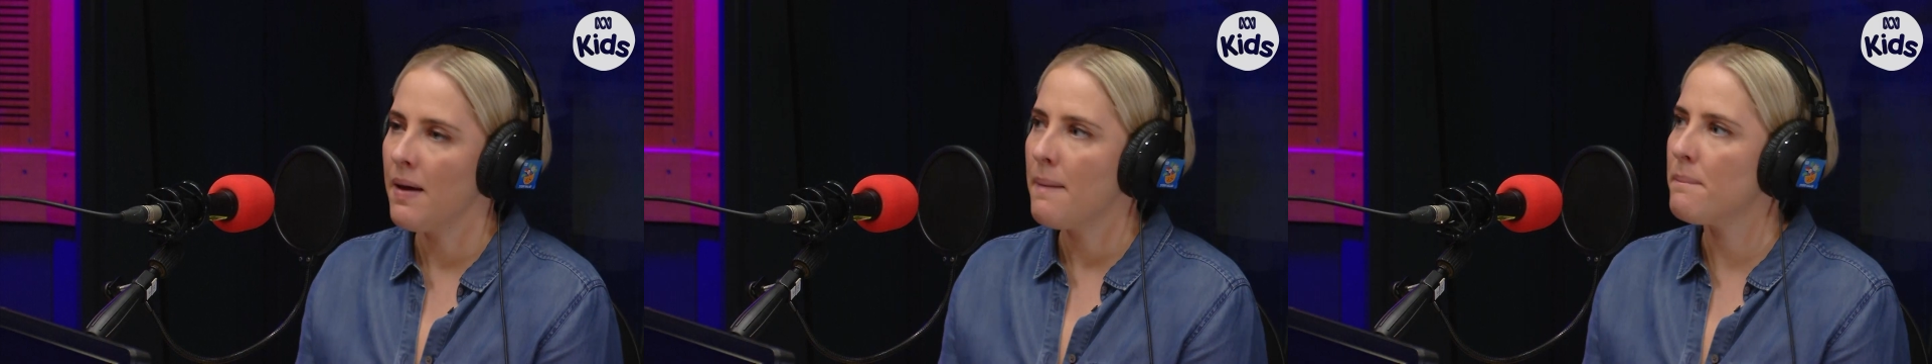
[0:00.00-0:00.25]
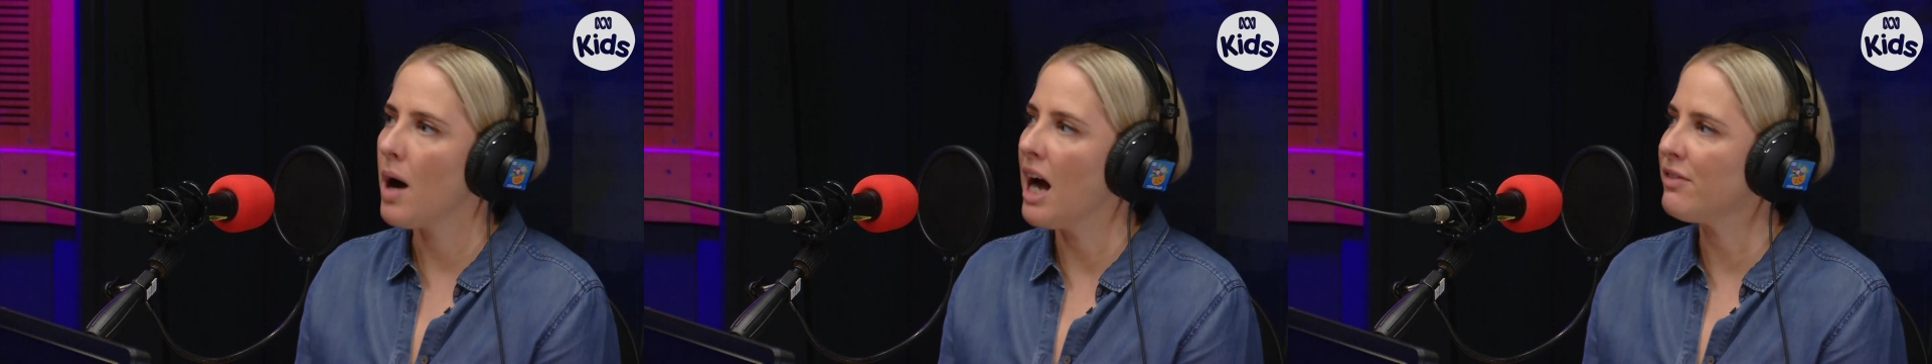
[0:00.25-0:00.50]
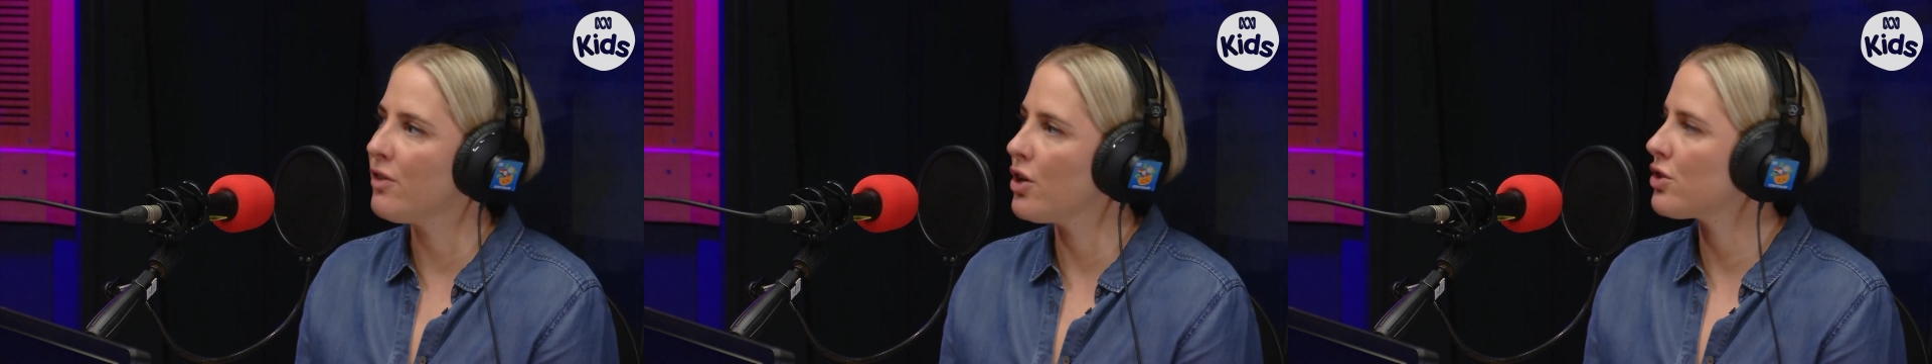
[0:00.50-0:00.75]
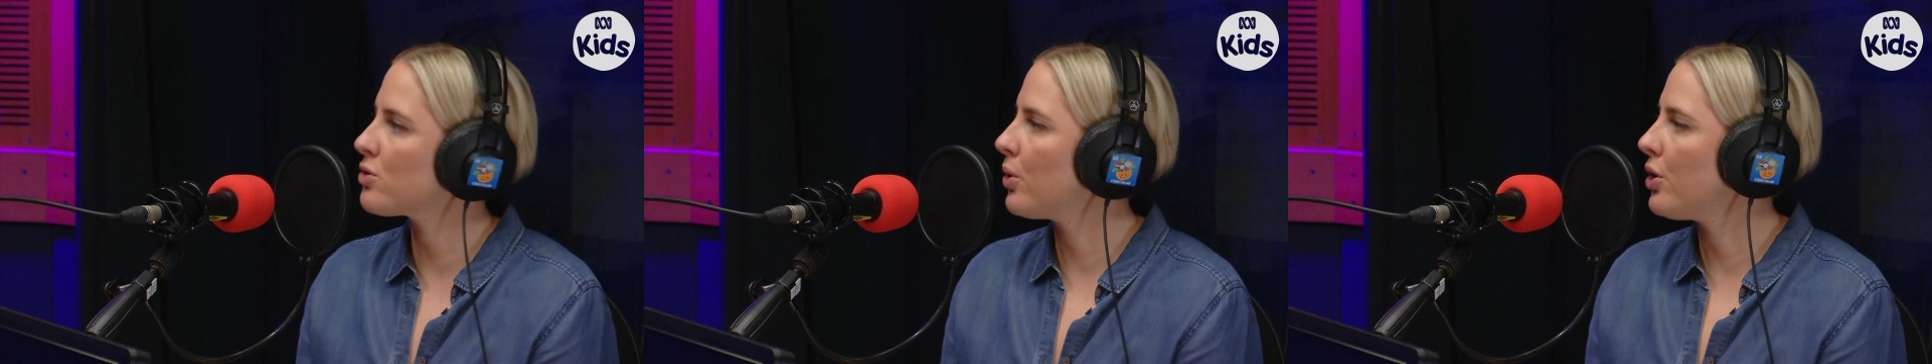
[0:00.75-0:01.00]
My
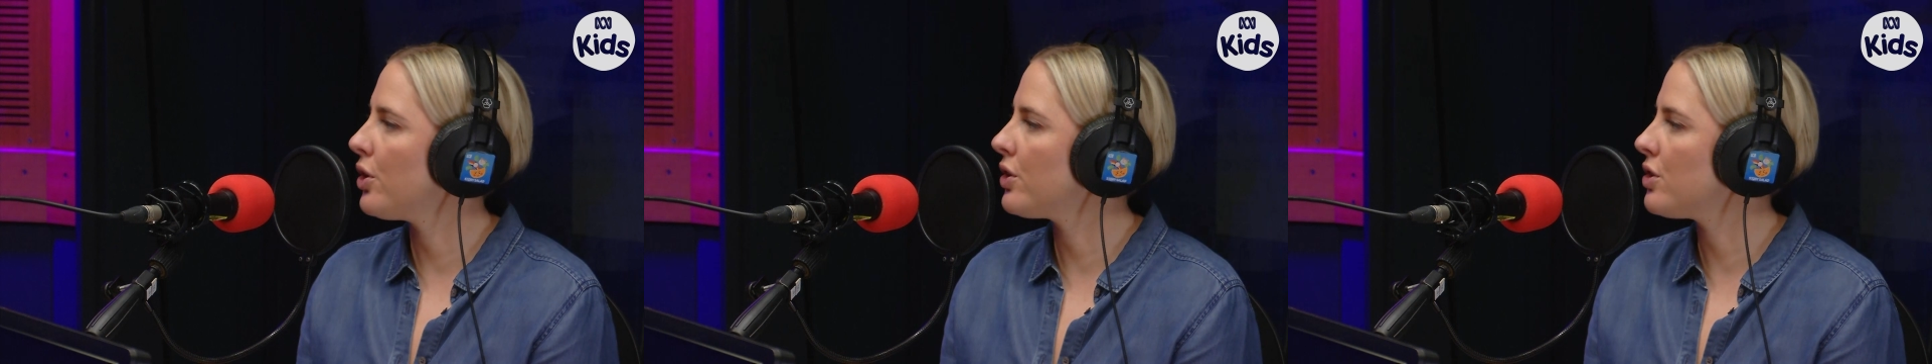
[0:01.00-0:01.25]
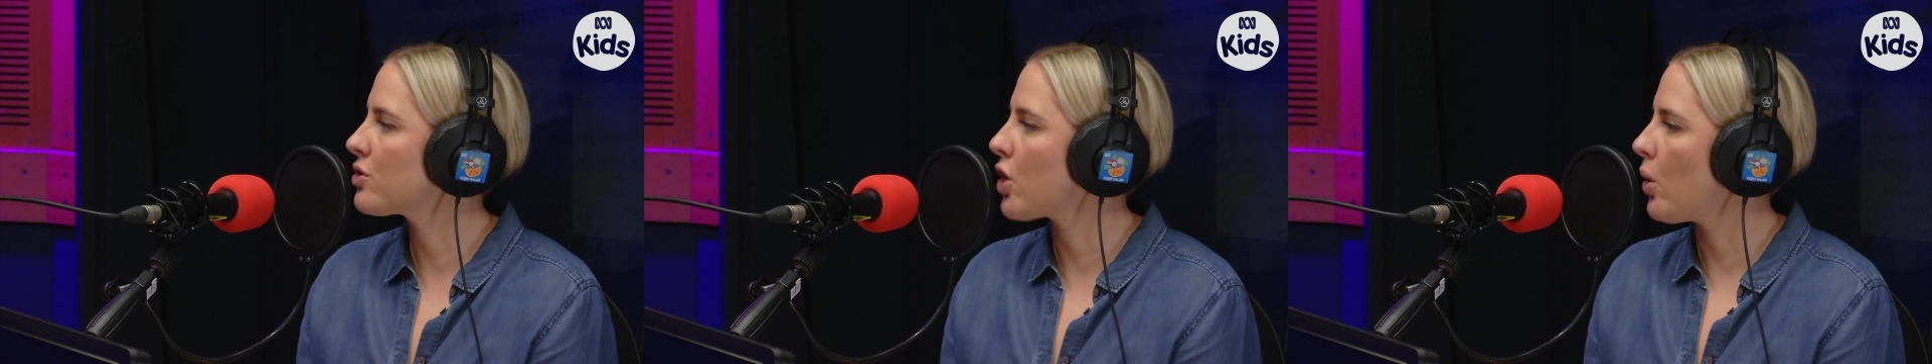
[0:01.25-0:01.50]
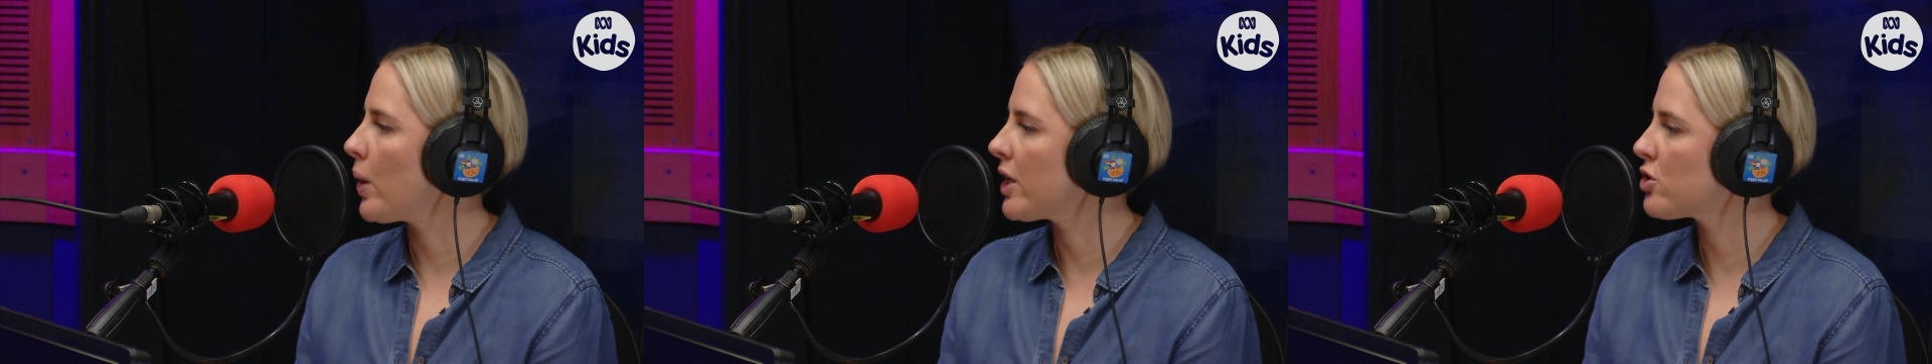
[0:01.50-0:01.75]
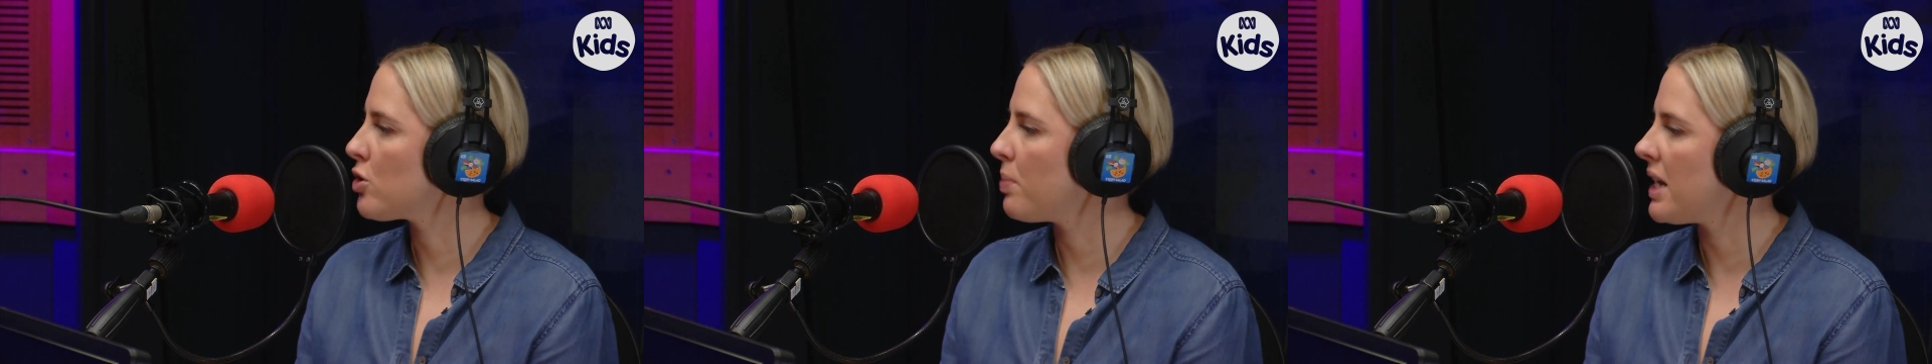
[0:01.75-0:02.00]
first word is going
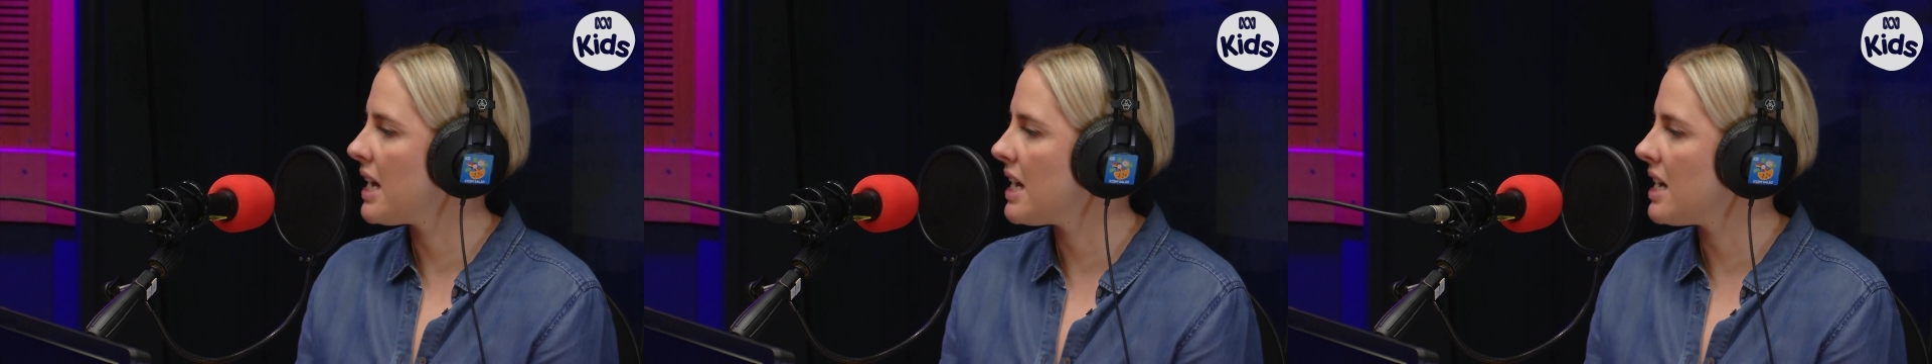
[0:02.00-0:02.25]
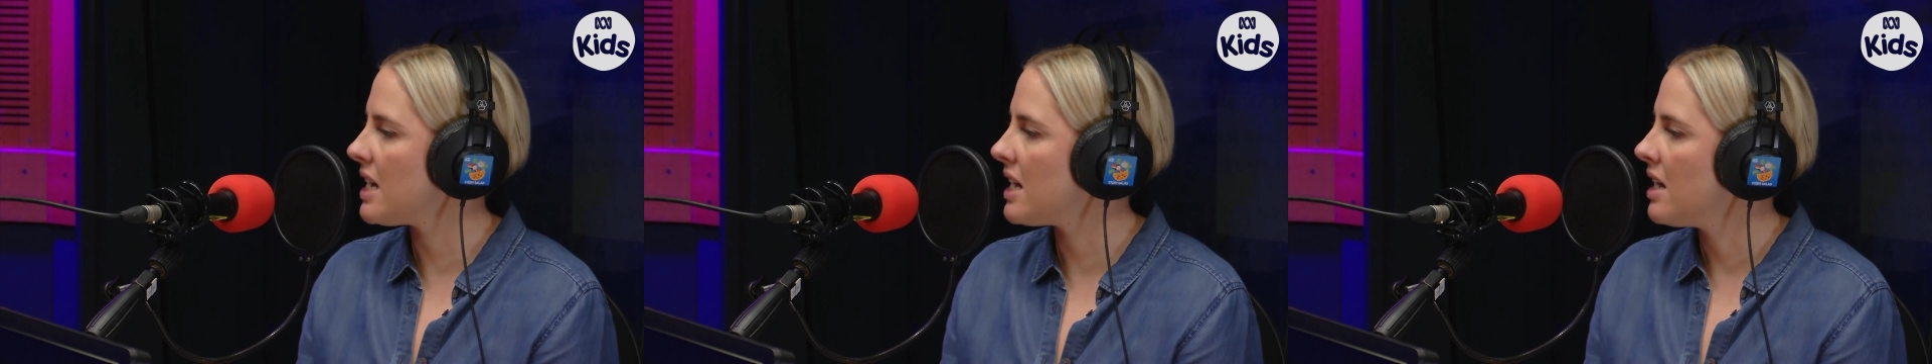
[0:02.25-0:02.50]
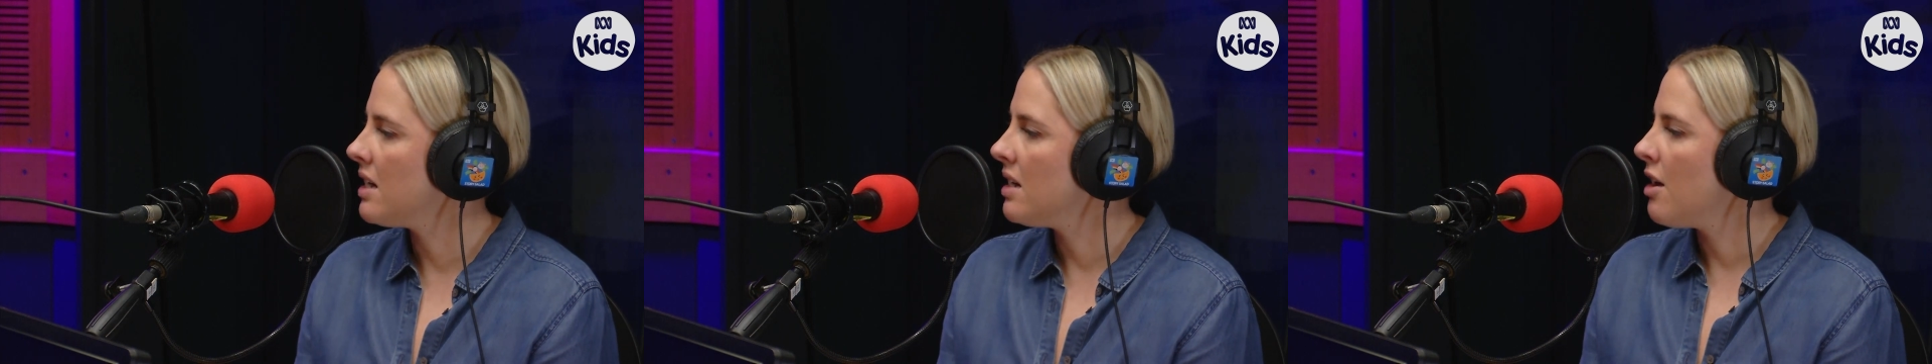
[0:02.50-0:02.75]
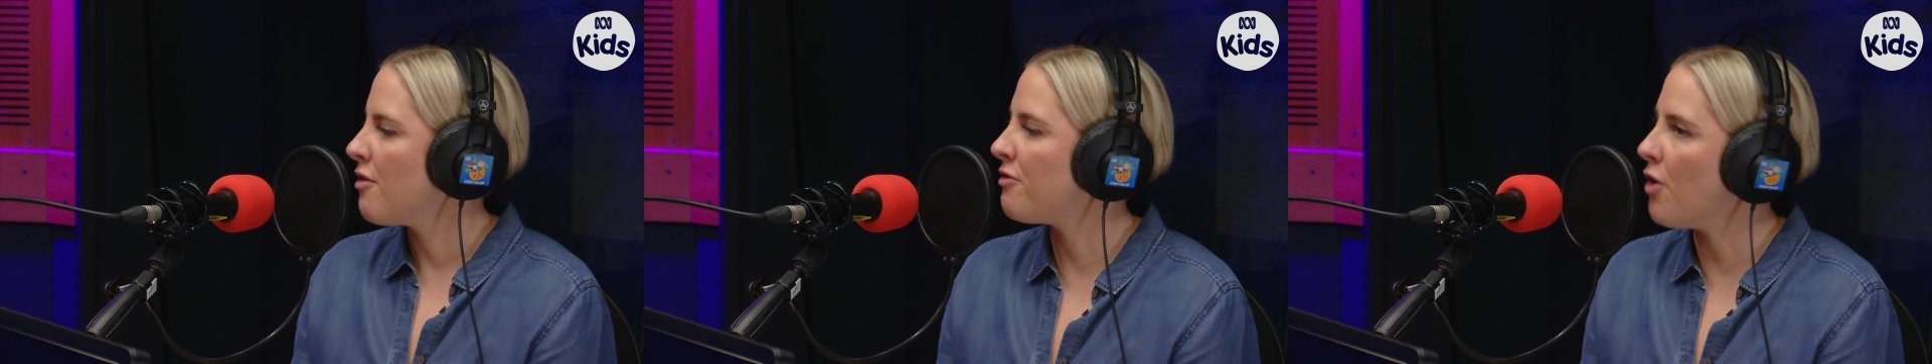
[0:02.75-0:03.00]
to be
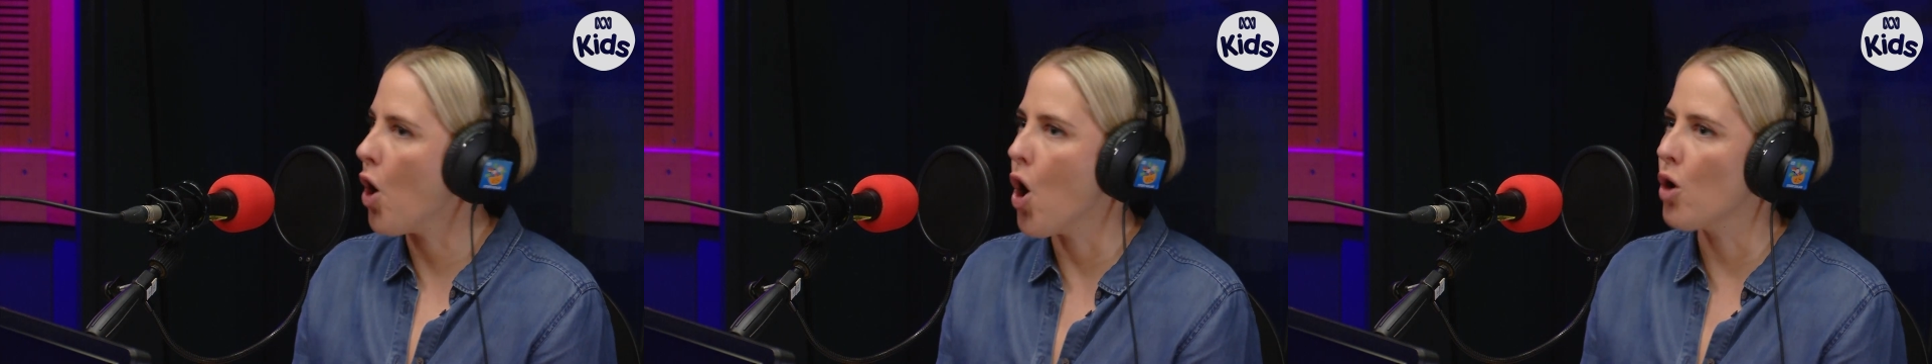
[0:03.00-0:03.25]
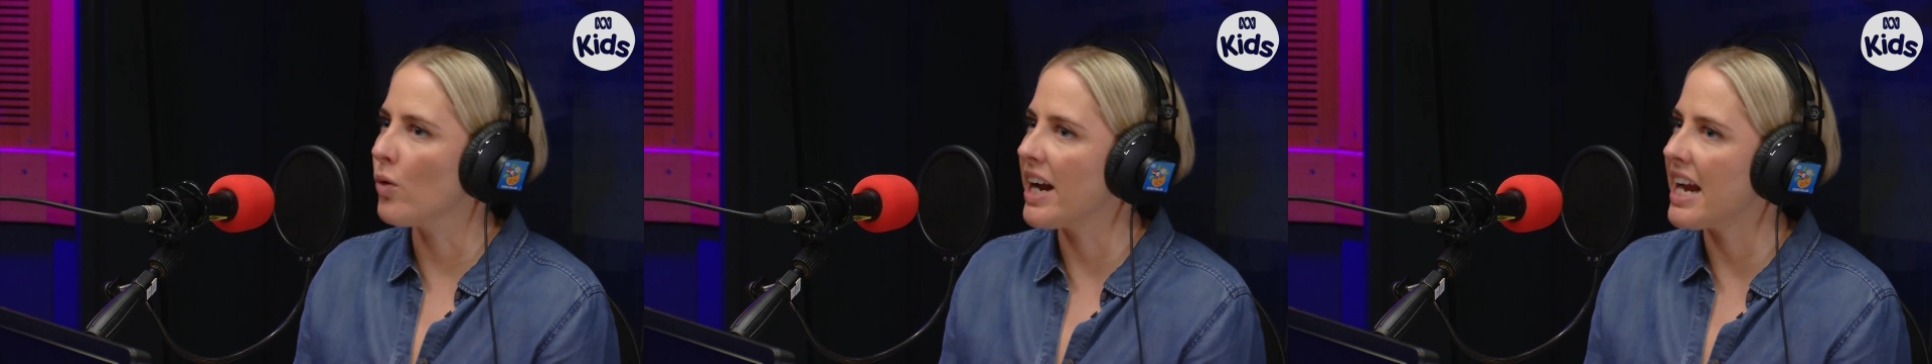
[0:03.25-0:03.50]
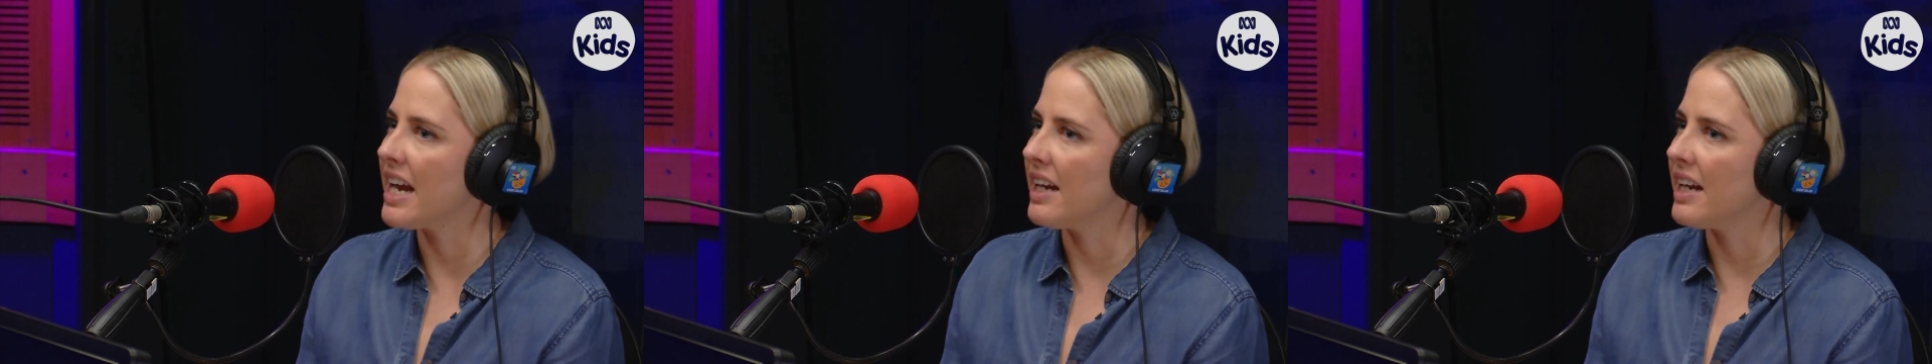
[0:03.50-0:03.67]
furry.